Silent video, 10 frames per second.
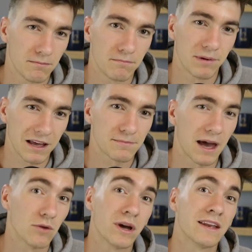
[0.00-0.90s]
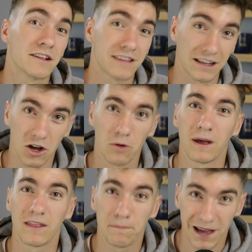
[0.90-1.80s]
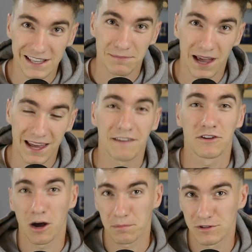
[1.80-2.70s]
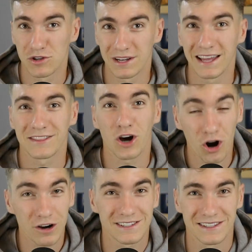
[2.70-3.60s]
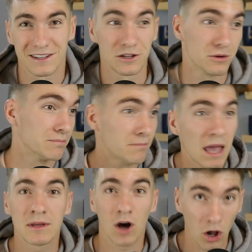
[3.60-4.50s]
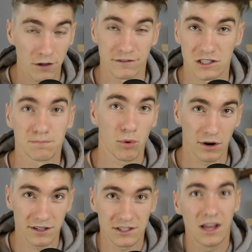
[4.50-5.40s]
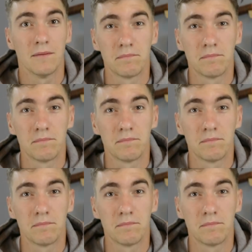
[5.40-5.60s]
Best man win. It's like, no, may the best man have an opportunity at the hardest thing to do, and maybe all of sports,